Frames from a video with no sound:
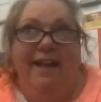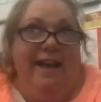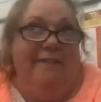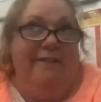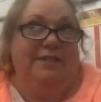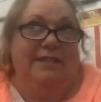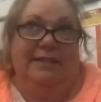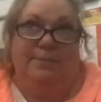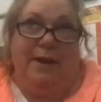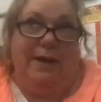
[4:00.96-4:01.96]
of those
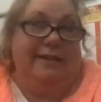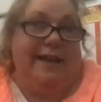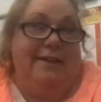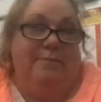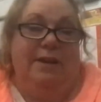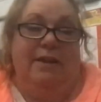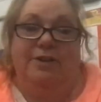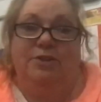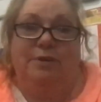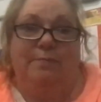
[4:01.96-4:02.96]
things breaking down, and we
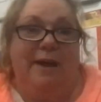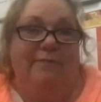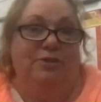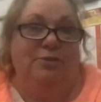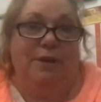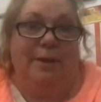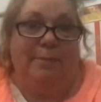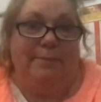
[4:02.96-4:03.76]
lost shrimp after shrimp.